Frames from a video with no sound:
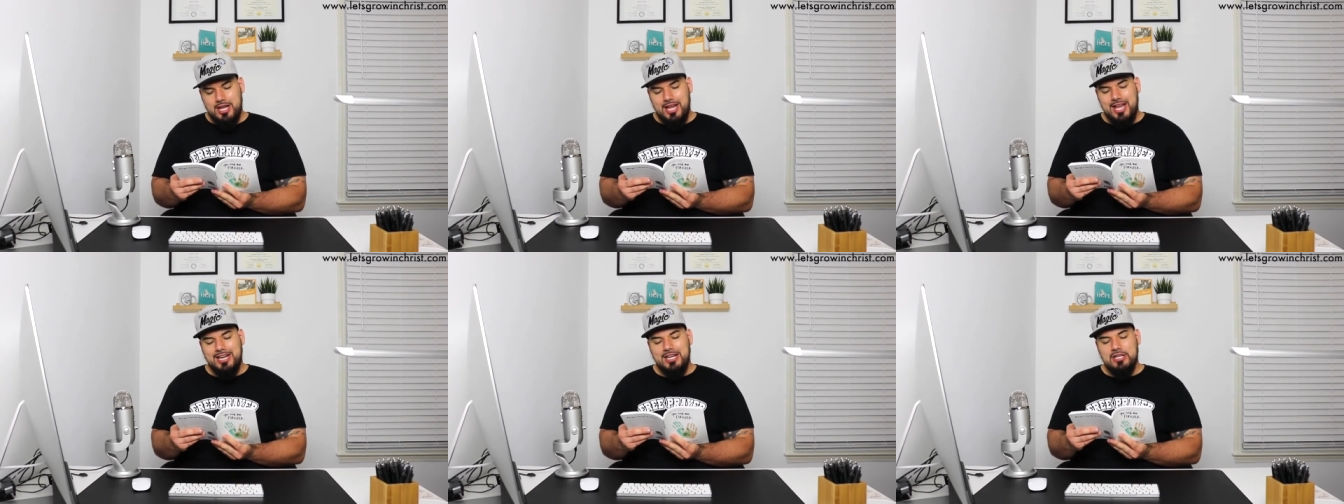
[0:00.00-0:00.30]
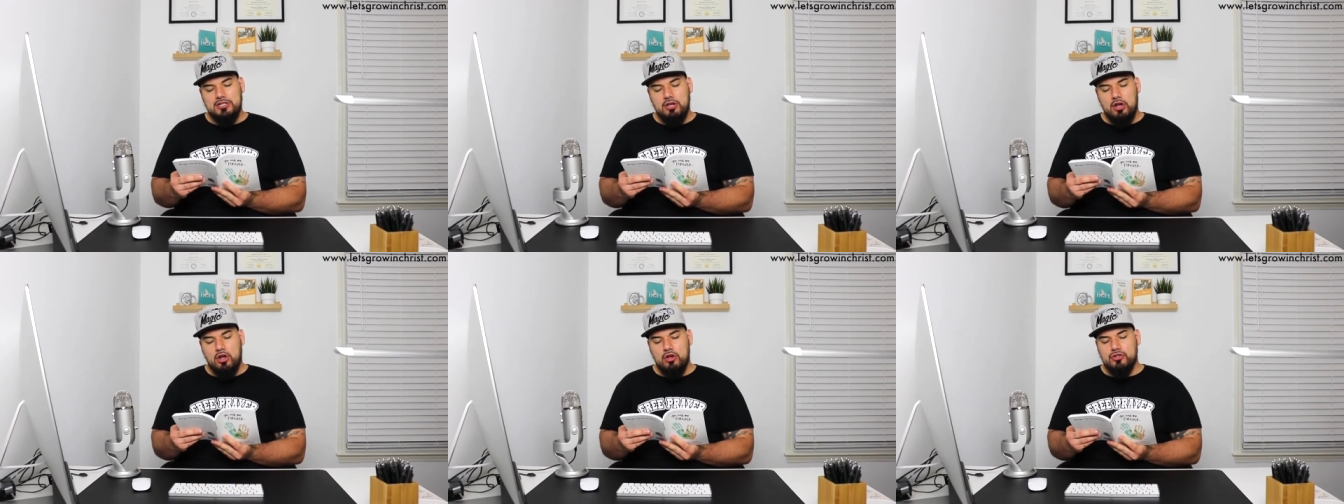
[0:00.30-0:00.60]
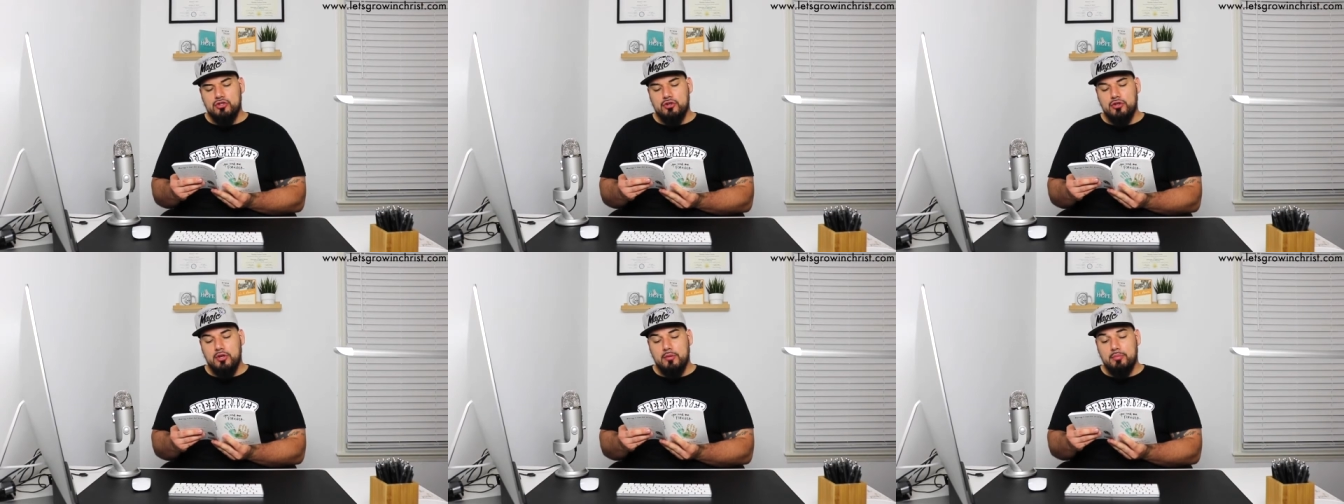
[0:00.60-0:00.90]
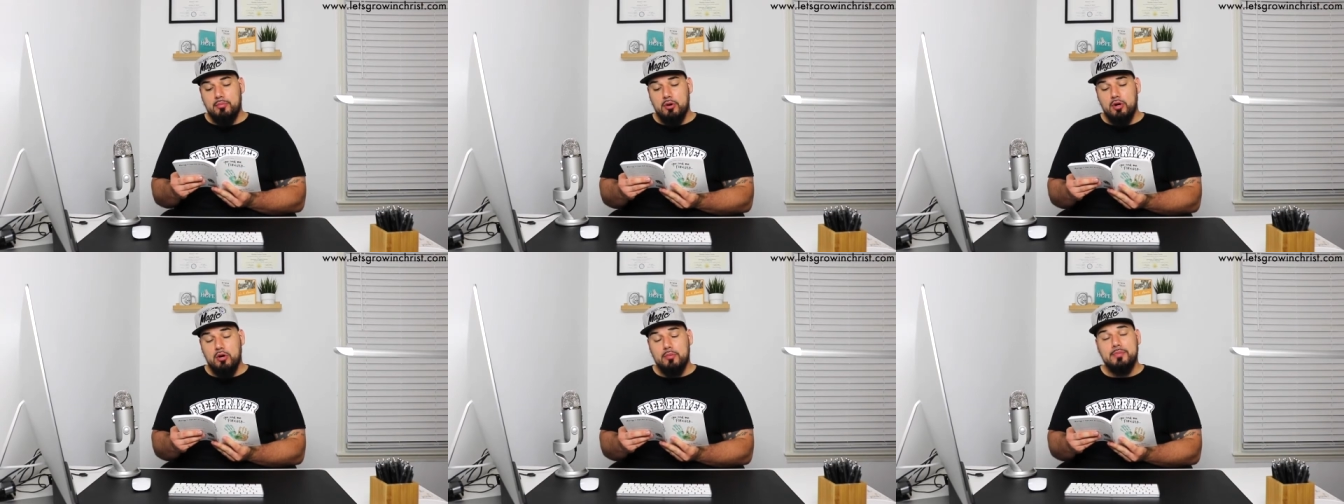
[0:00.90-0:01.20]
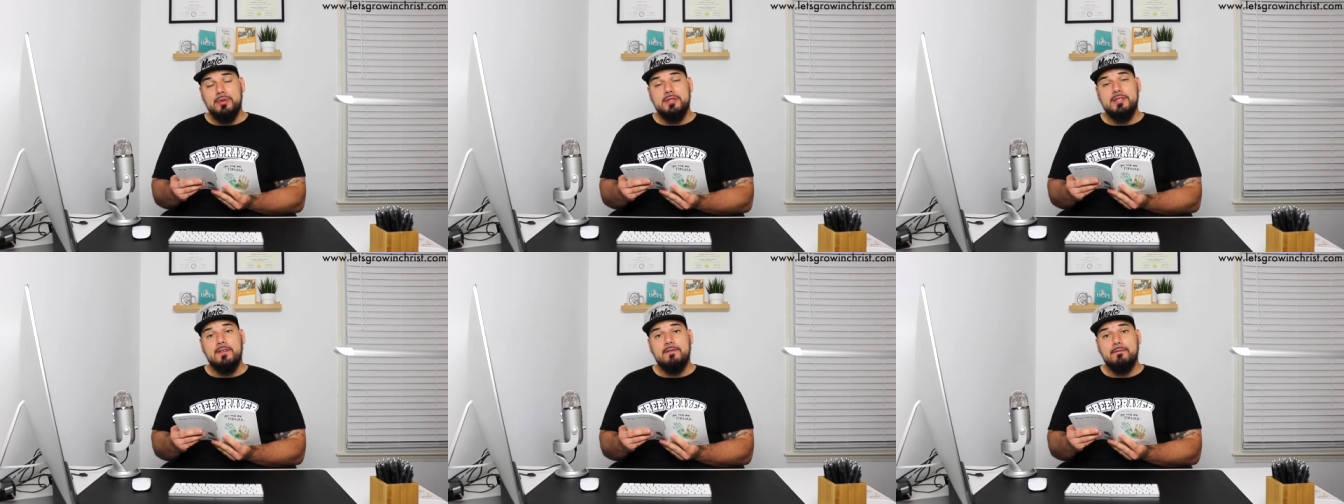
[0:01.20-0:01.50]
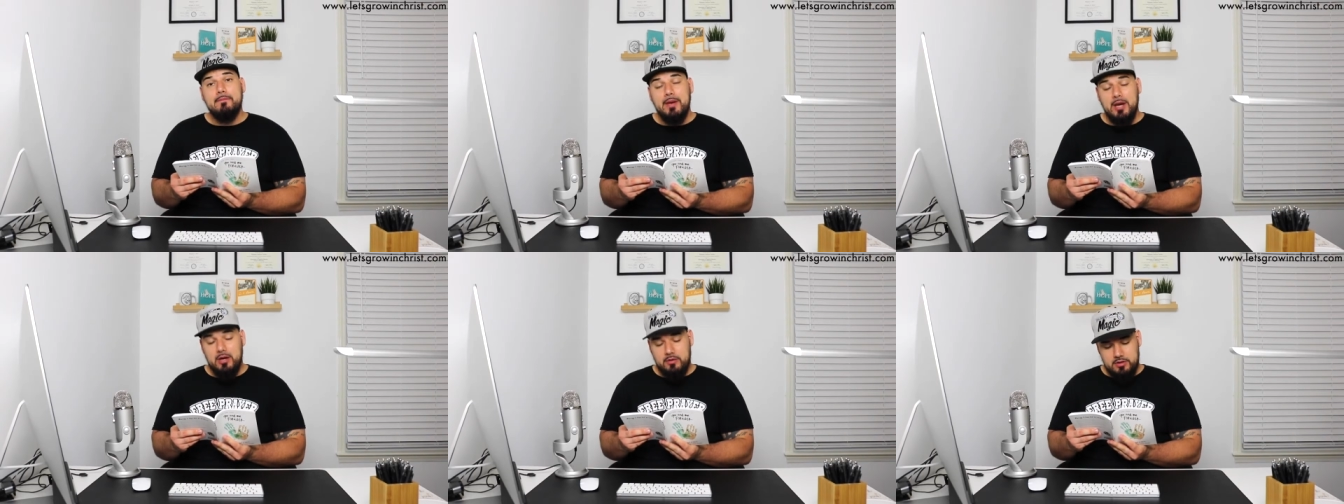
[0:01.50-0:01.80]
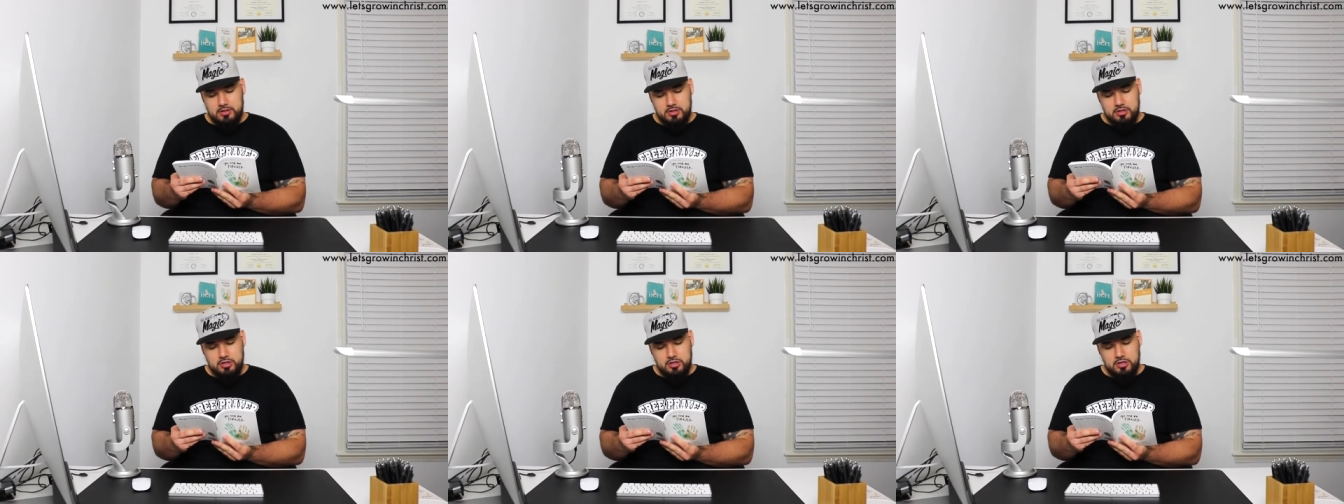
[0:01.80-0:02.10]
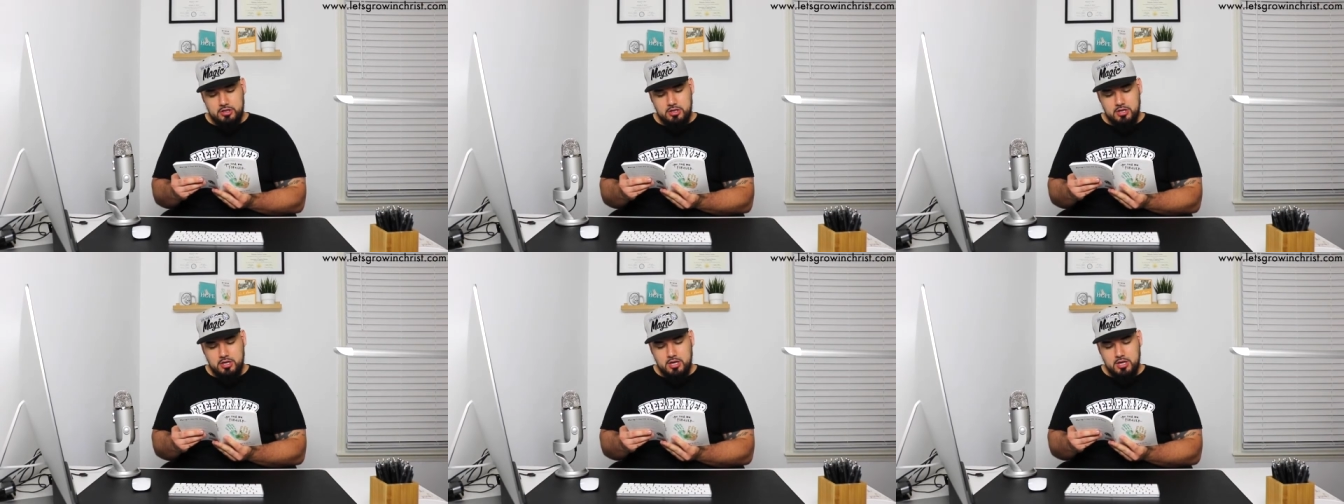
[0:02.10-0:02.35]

And it's also the purpose of marriage.